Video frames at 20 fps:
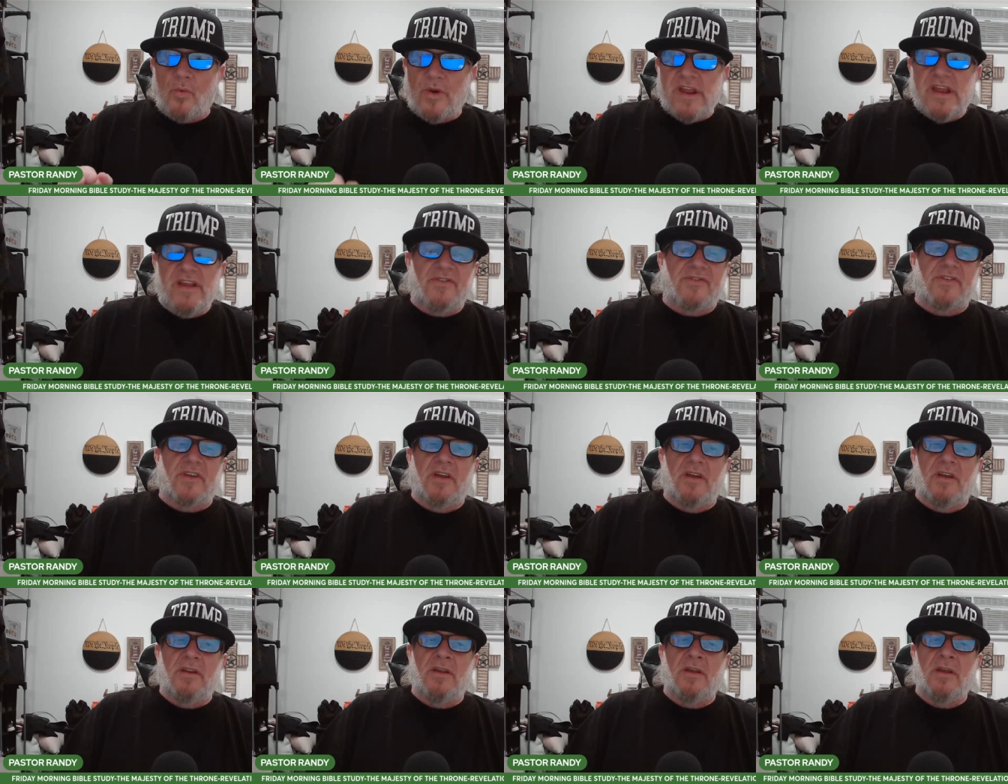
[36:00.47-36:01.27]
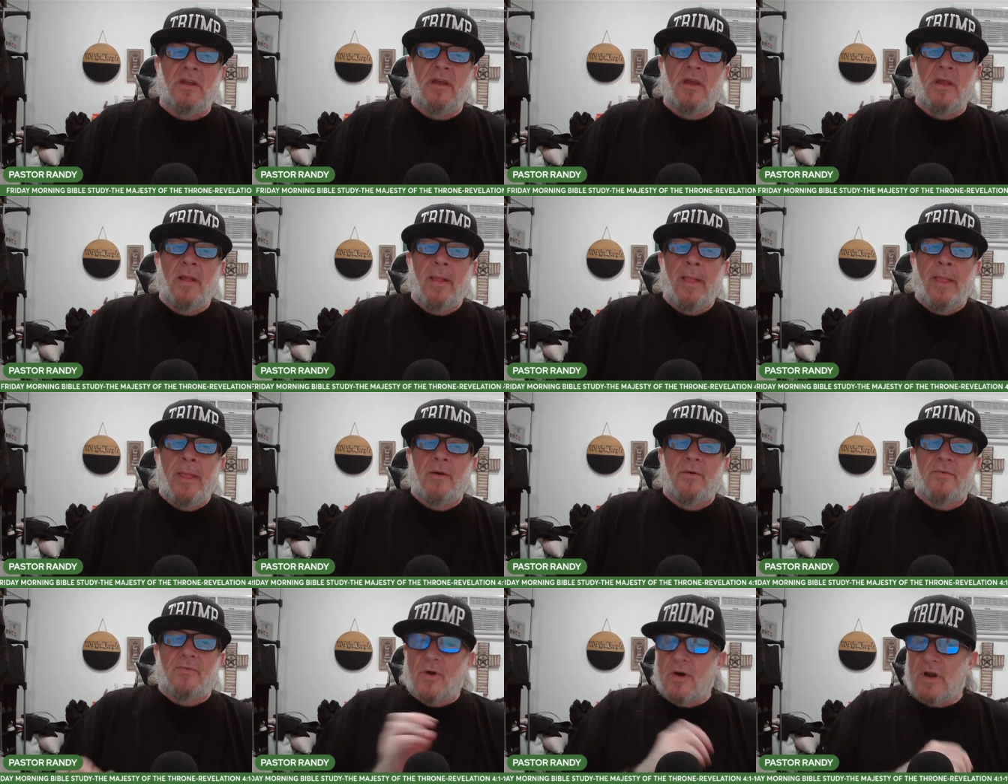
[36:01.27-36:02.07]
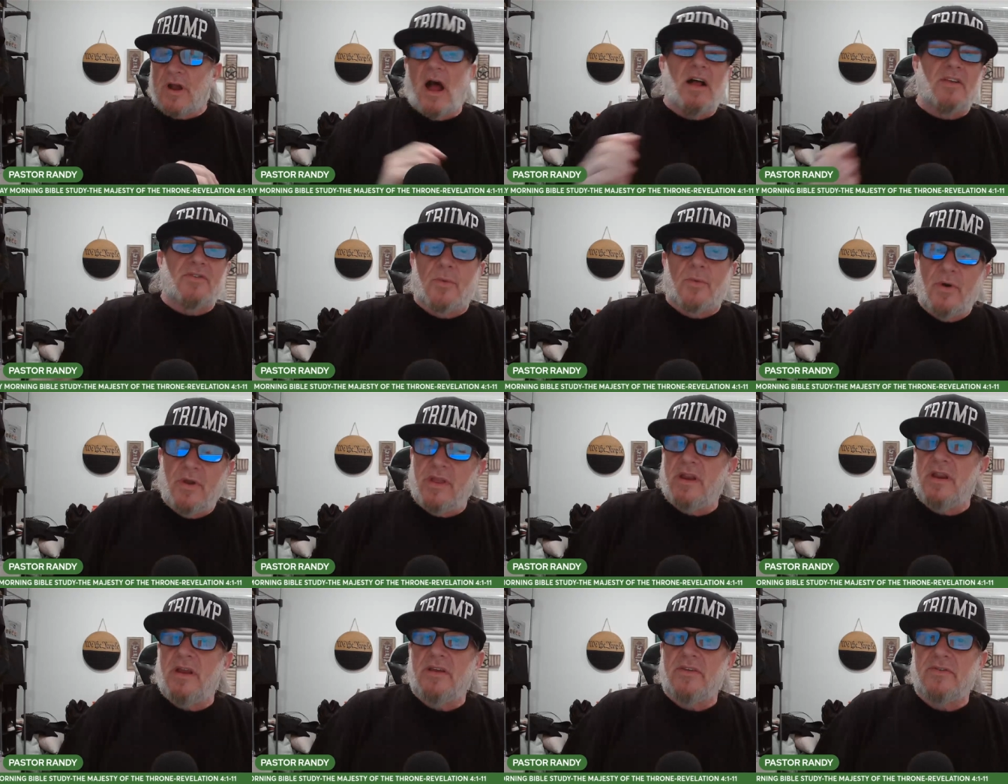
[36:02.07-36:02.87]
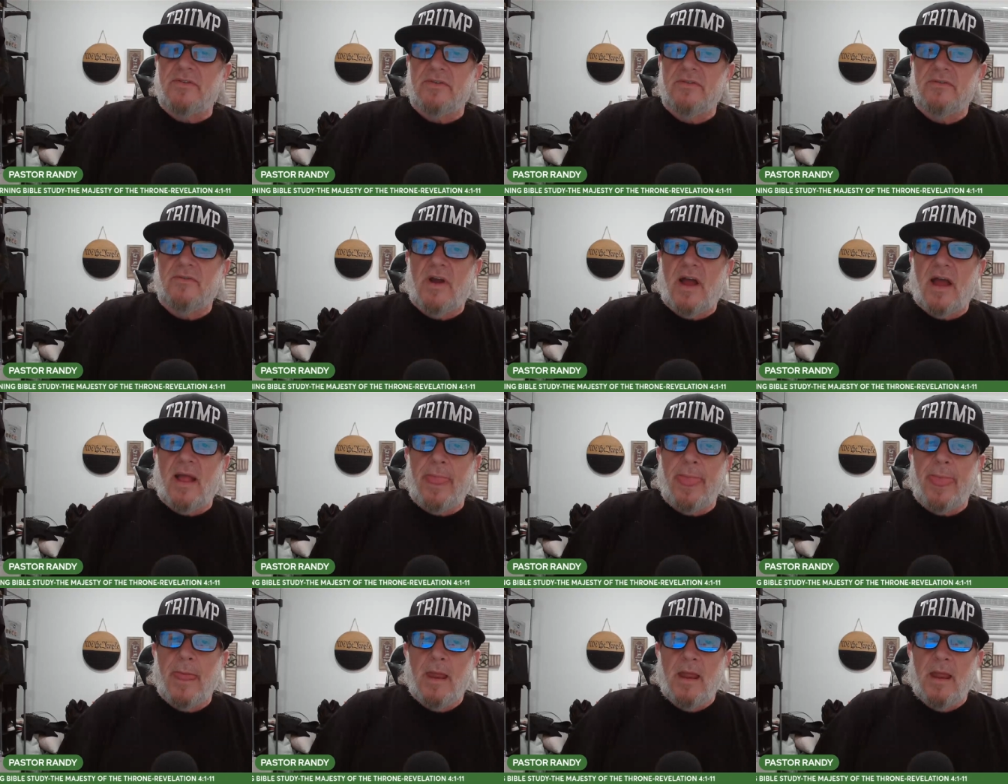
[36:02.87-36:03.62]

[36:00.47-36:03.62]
reason for God's worthiness, right?